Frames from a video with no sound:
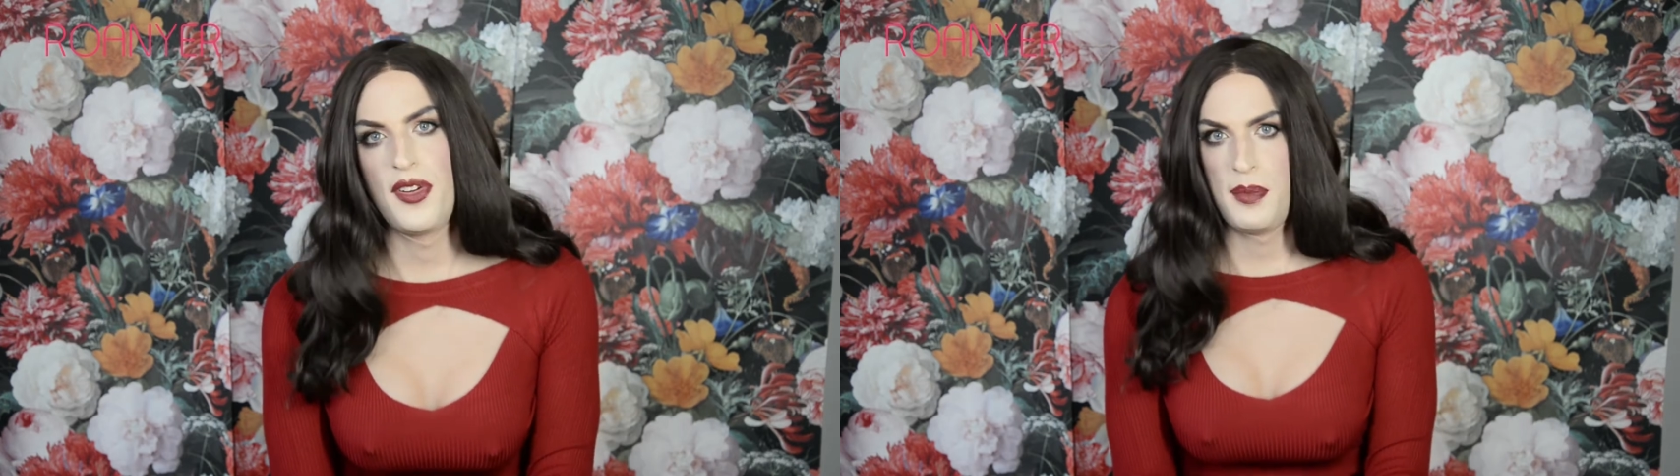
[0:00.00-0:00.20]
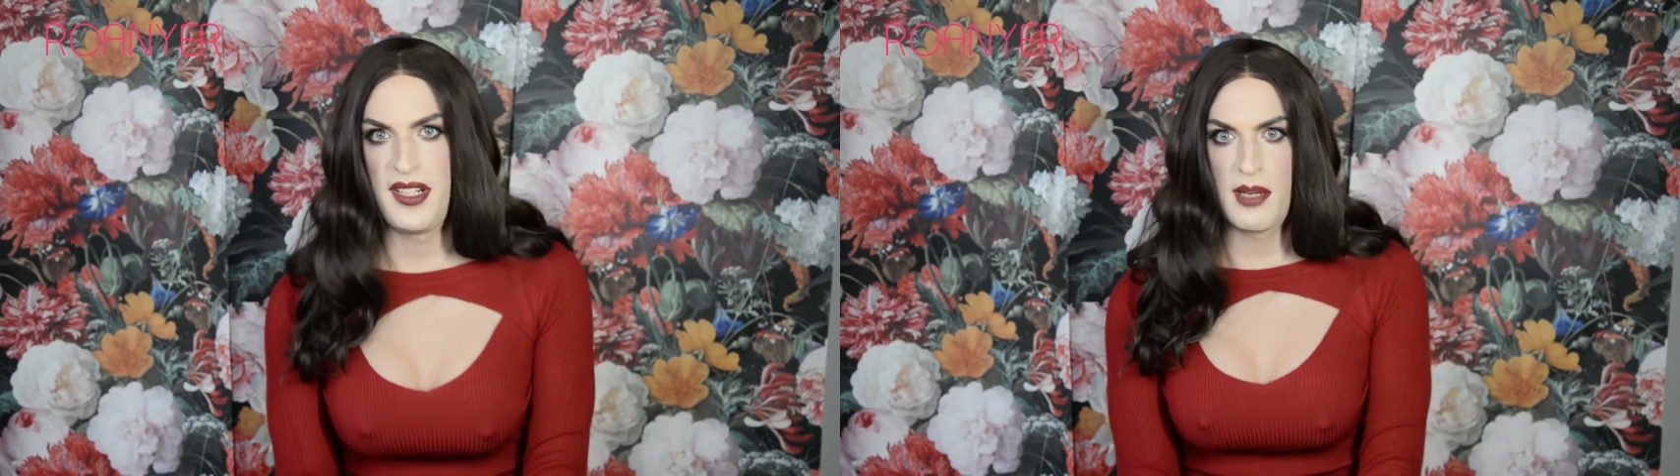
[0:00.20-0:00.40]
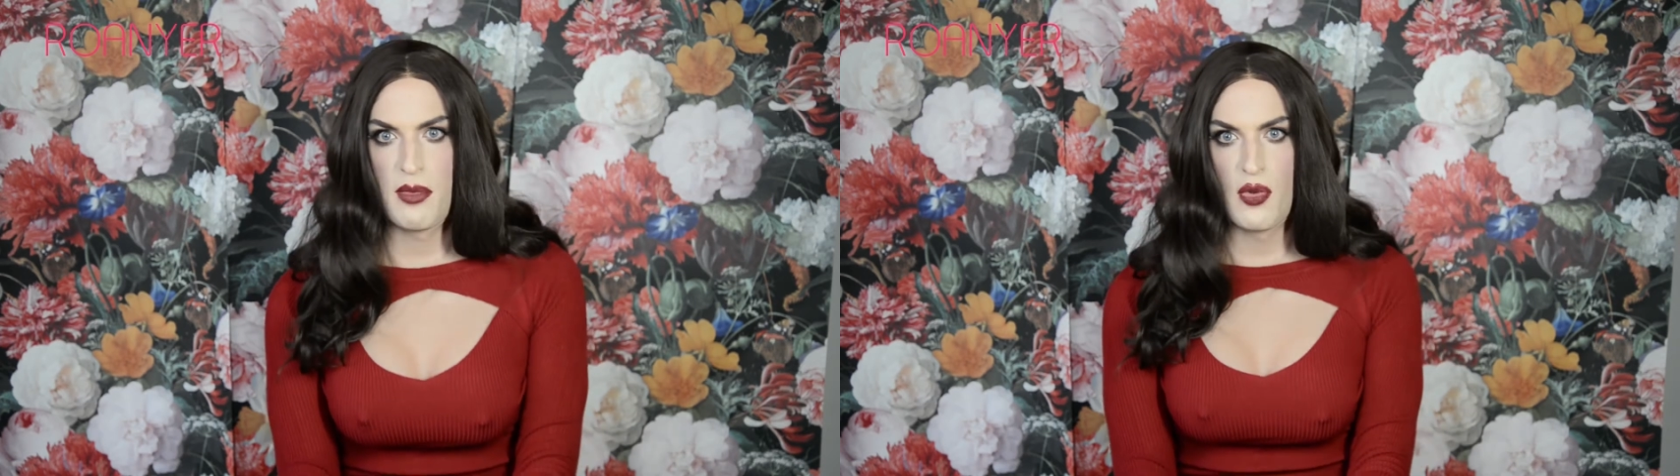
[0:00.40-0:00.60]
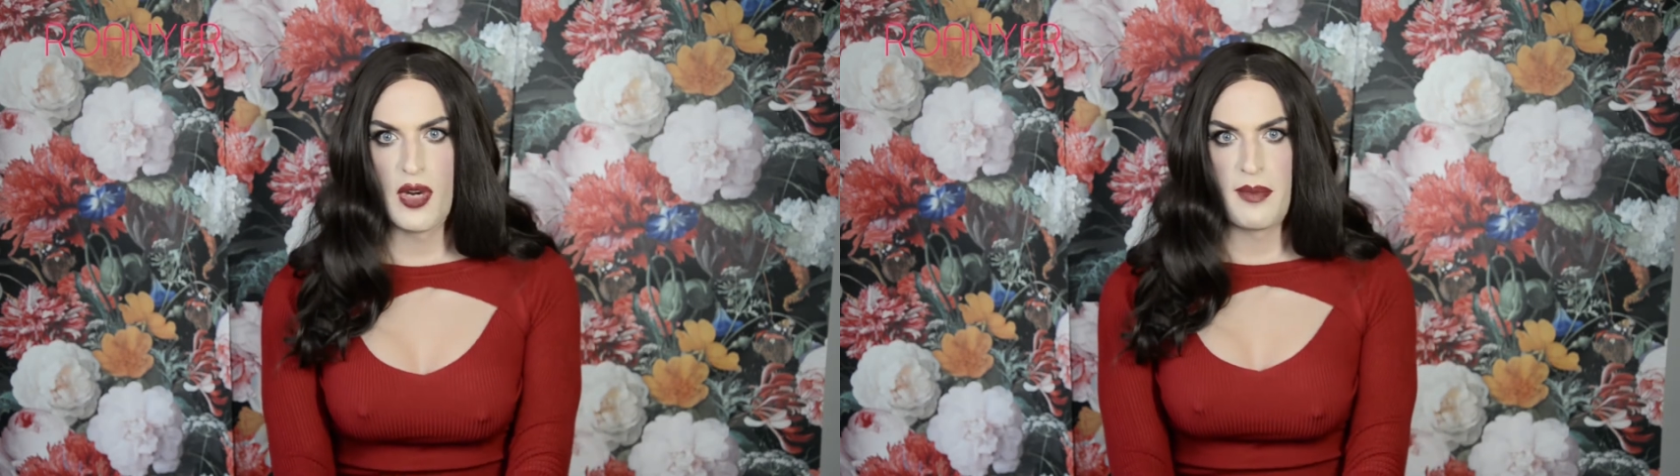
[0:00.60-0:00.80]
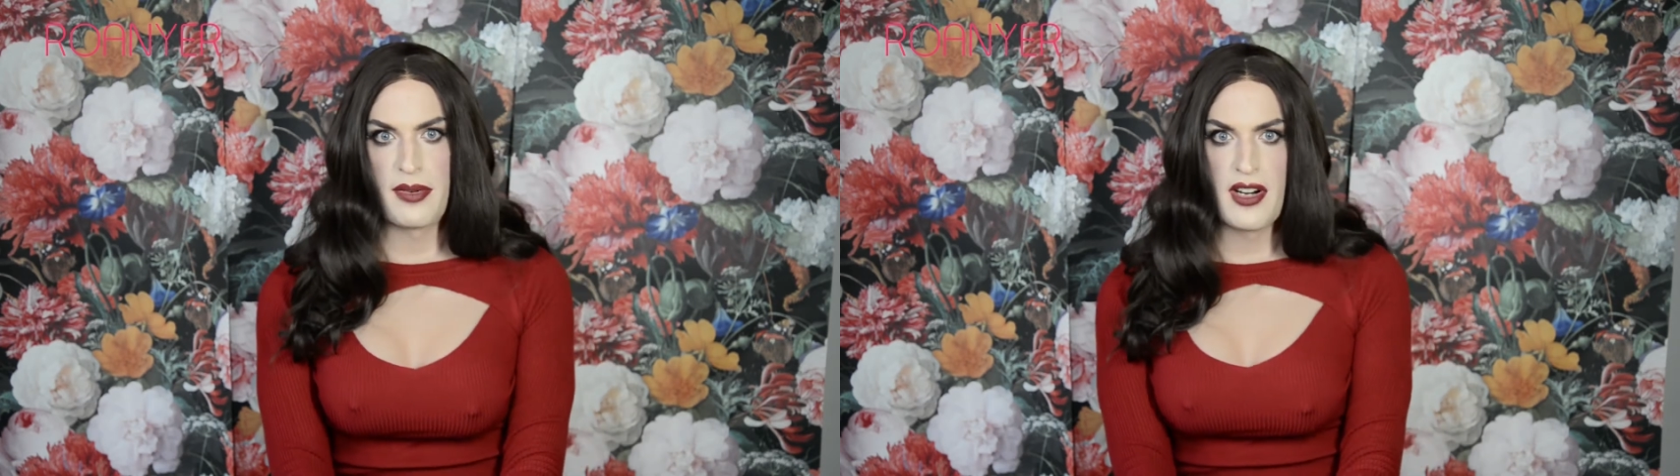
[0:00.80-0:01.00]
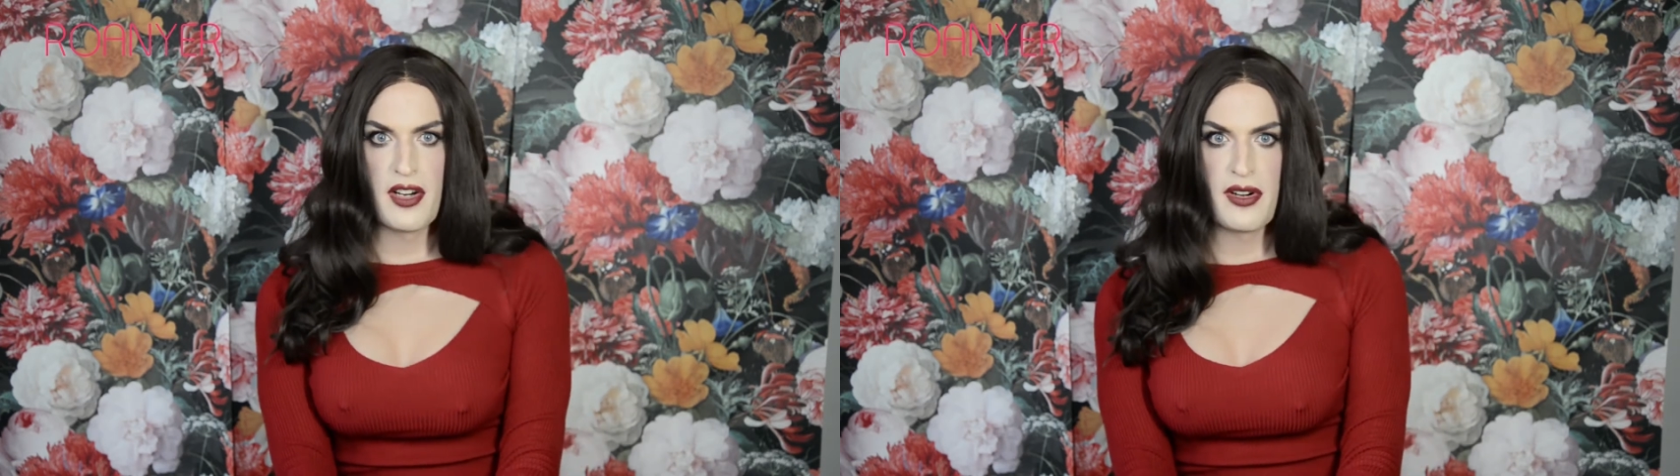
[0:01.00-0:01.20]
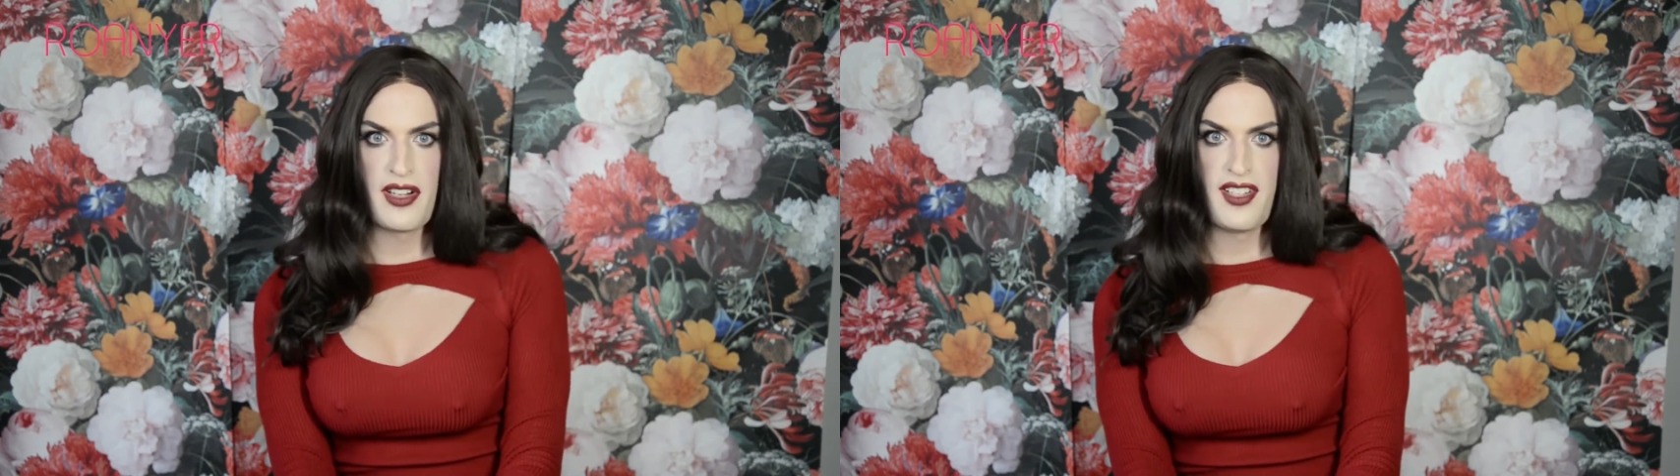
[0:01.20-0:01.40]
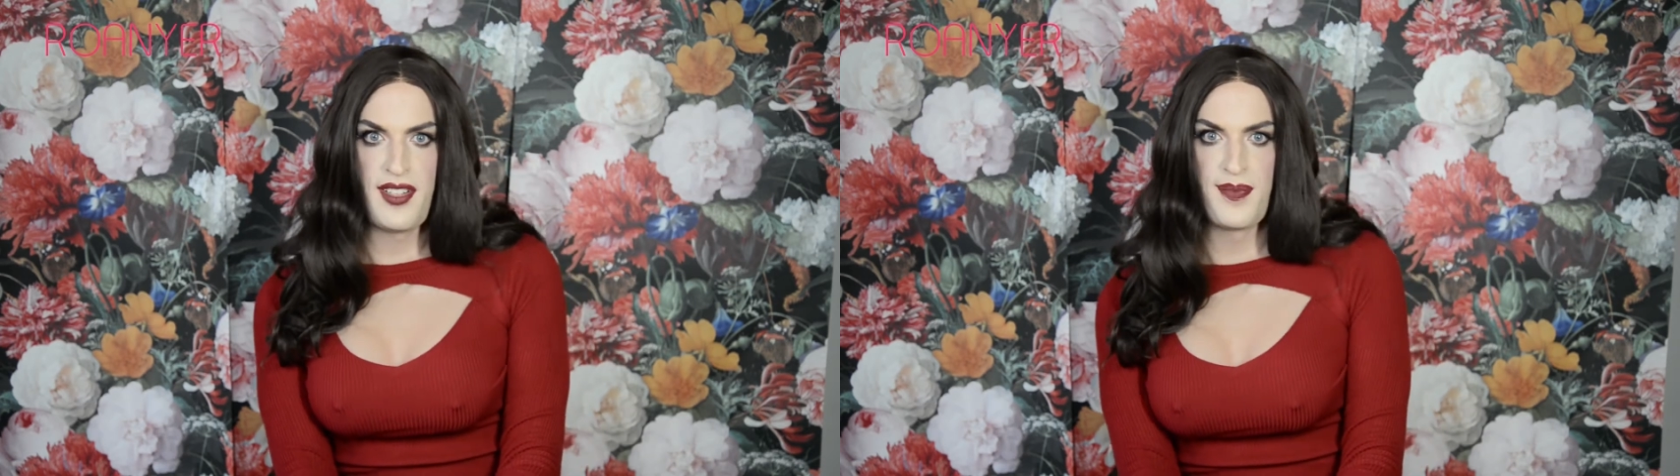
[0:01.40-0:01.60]
be #1
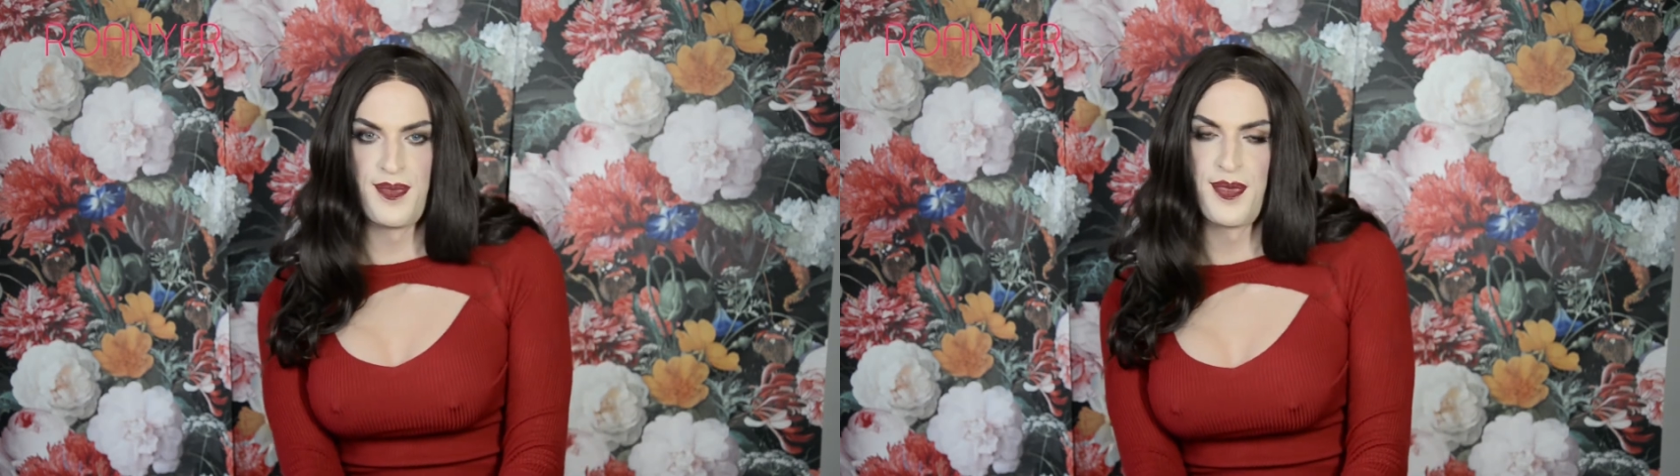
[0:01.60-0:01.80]
priority.